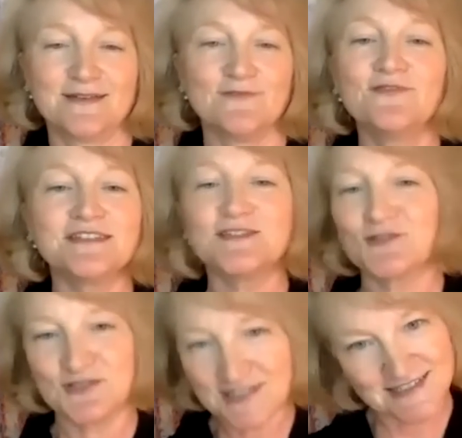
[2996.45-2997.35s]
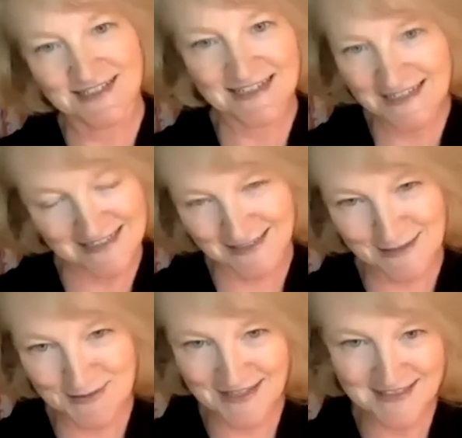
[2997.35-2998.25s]
visitors to India
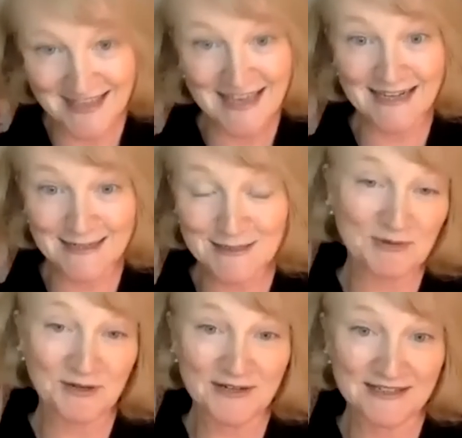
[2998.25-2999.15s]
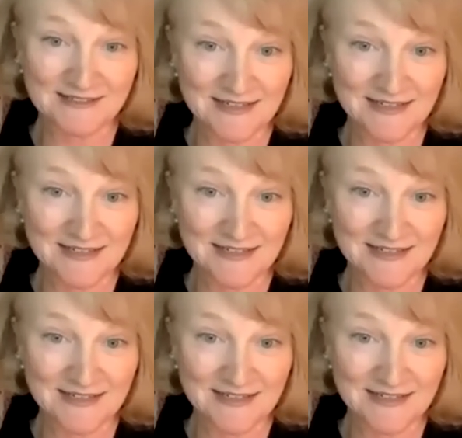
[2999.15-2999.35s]
that they had experienced,